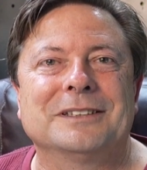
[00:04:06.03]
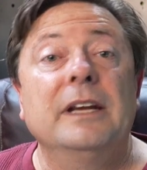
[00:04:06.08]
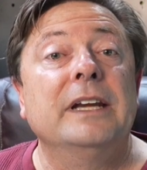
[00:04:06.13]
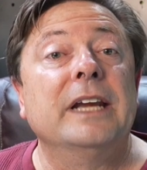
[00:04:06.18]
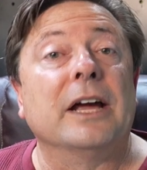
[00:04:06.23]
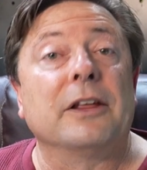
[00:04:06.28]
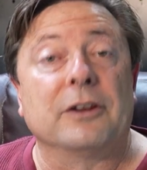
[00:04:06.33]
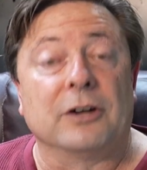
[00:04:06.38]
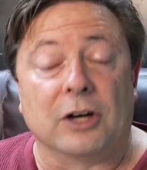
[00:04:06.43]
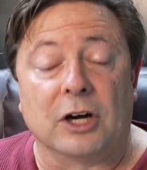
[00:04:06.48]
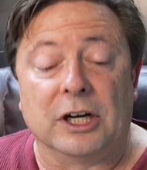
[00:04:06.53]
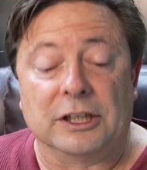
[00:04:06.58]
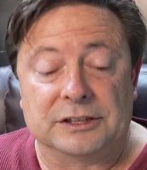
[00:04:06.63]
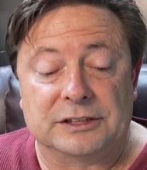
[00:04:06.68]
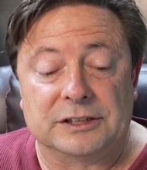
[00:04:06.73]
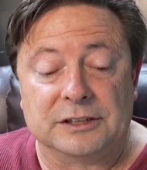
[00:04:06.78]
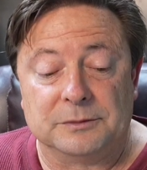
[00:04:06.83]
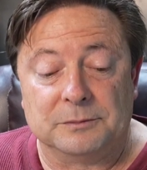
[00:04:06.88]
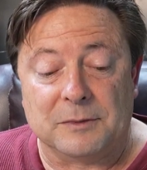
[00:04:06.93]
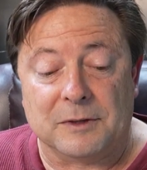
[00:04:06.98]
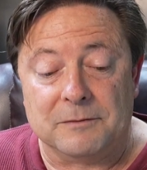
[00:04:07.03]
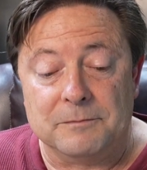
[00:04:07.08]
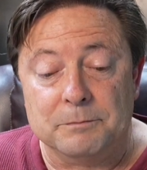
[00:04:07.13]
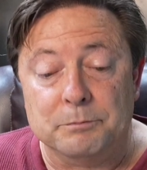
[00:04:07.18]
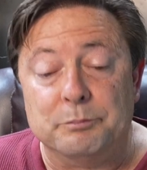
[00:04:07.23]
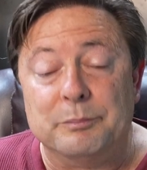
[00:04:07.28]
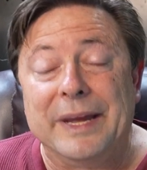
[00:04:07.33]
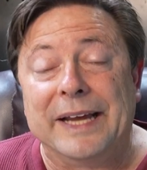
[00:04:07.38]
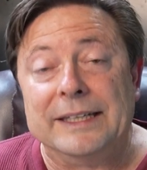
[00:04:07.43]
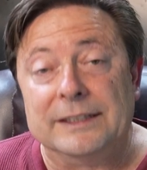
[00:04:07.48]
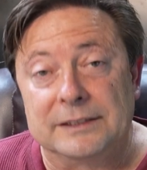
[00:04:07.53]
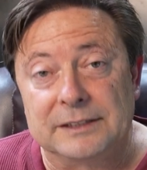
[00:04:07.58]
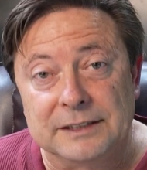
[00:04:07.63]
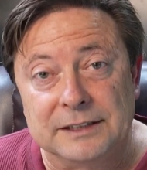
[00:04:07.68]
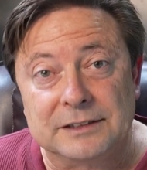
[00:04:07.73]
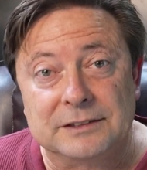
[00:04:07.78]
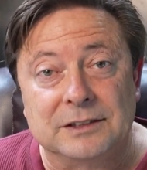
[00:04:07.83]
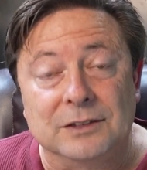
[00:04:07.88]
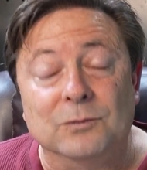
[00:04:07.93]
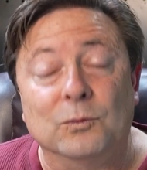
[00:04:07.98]
Now, there are some
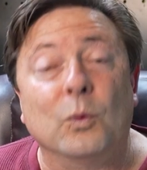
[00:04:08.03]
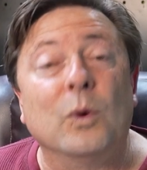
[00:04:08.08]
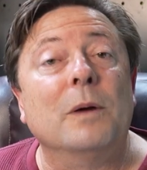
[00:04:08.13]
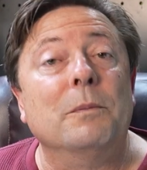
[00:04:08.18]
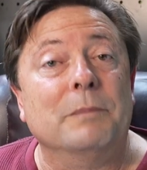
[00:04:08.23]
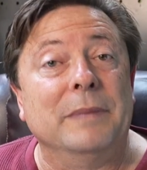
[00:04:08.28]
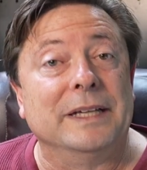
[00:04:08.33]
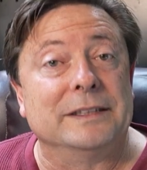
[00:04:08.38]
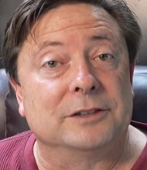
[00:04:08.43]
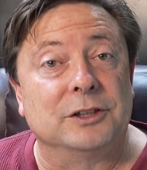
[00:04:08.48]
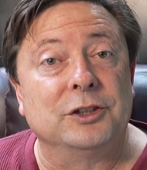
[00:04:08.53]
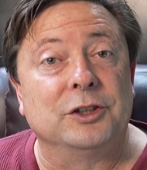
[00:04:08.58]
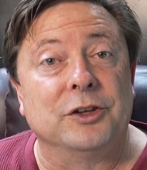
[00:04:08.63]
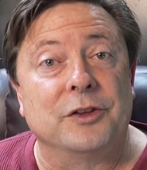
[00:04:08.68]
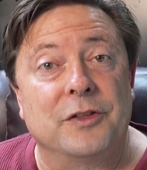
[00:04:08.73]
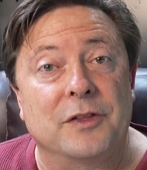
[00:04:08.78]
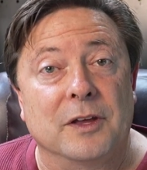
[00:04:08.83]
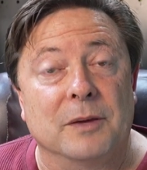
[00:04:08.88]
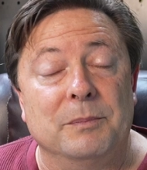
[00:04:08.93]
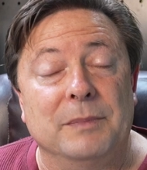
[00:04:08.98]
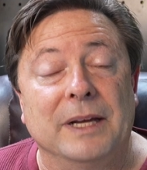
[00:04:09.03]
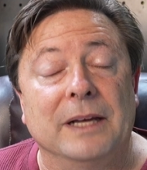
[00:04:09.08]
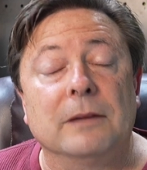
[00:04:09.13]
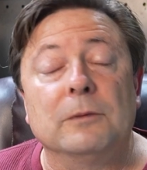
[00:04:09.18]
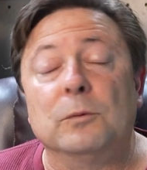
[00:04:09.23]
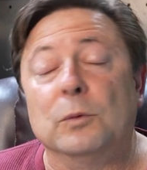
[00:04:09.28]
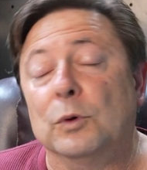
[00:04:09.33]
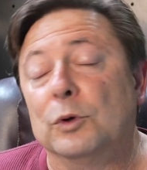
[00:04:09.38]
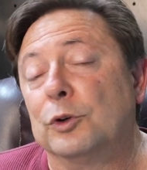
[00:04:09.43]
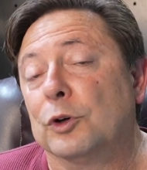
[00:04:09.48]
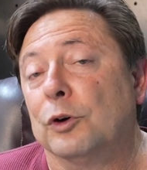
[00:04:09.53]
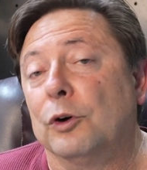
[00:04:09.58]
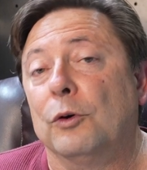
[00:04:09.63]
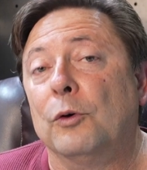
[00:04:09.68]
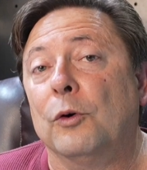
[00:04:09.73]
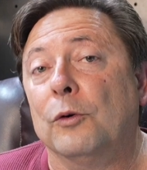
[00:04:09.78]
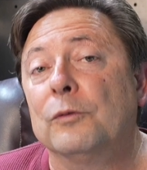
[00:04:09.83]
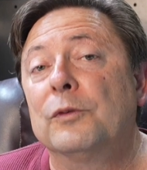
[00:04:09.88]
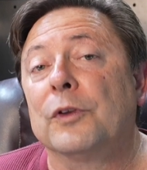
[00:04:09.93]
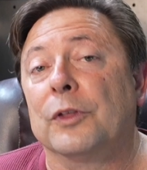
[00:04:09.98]
basics of what makes a good thumbnail, and we'll go
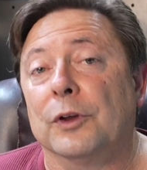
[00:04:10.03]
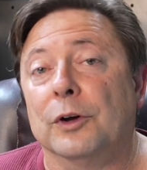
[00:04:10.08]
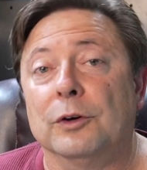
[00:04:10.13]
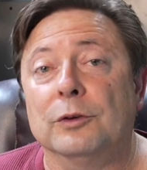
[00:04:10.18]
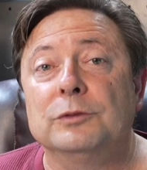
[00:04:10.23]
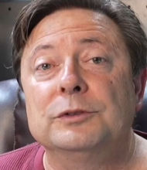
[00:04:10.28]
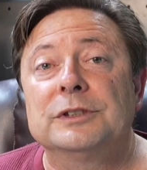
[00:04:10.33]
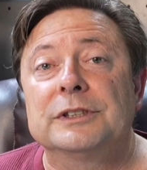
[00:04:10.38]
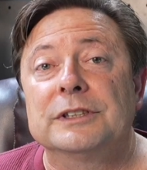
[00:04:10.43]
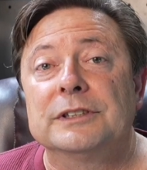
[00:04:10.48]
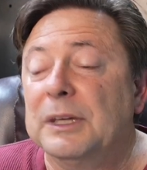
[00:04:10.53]
over those.